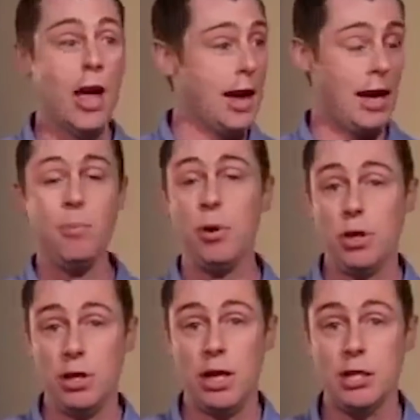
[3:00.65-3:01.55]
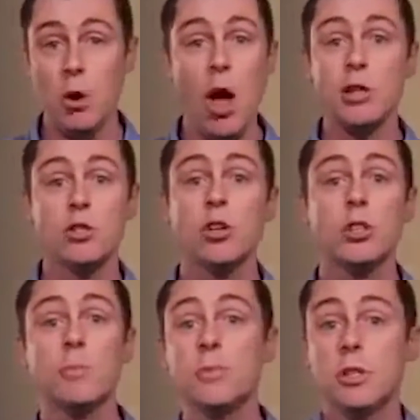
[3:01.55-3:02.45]
to hang up on the customer, and it's
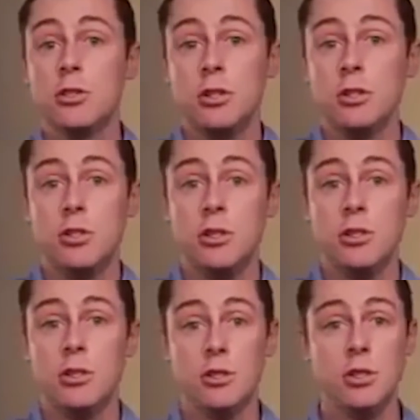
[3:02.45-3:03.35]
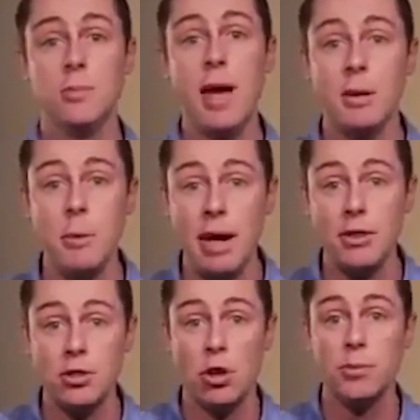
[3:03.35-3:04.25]
not to smack them
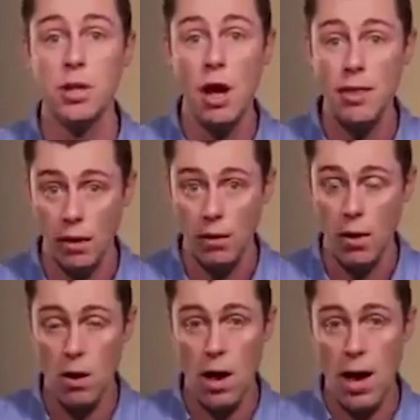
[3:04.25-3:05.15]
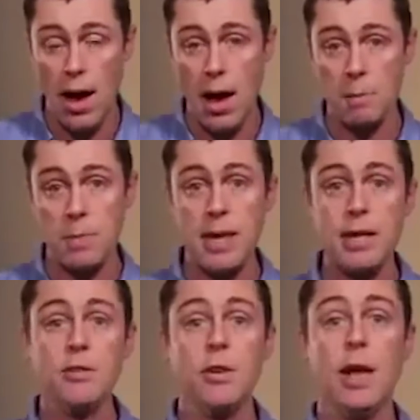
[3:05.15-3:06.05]
about the chops either.
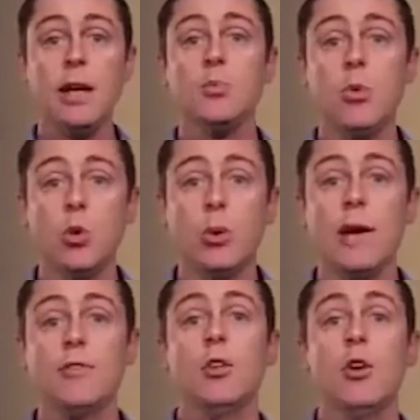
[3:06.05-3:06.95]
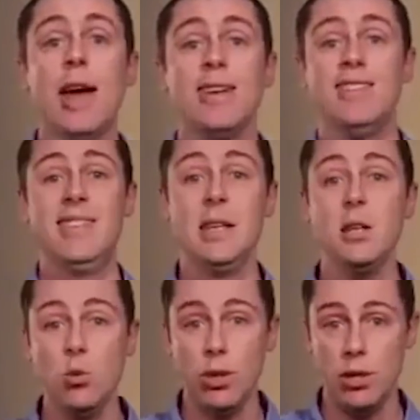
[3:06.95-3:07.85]
In today's world, we have to learn how to
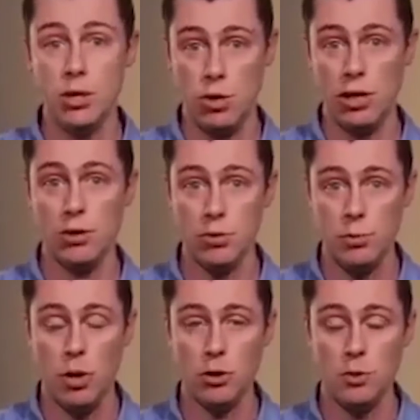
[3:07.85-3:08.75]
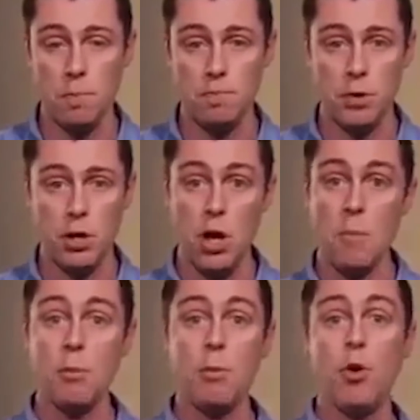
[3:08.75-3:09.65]
deal with the adrenaline response.
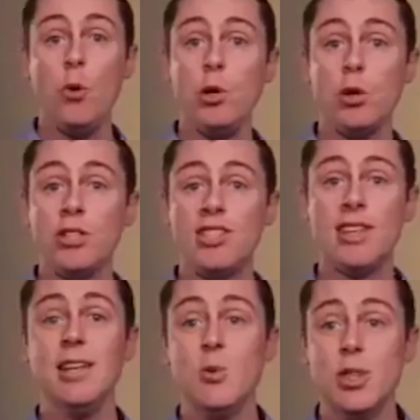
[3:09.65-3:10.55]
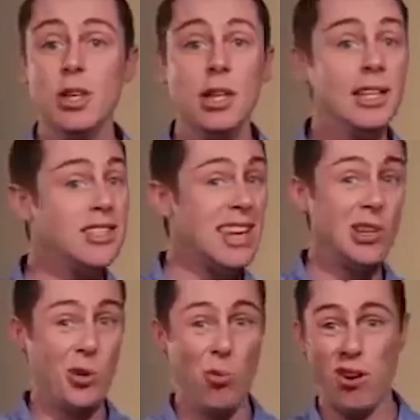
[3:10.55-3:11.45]
But before we look at dealing with it, let's take
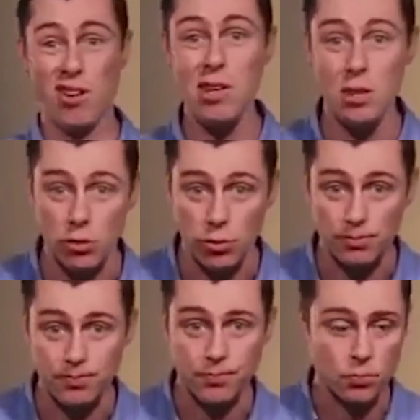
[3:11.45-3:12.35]
a look at what it is.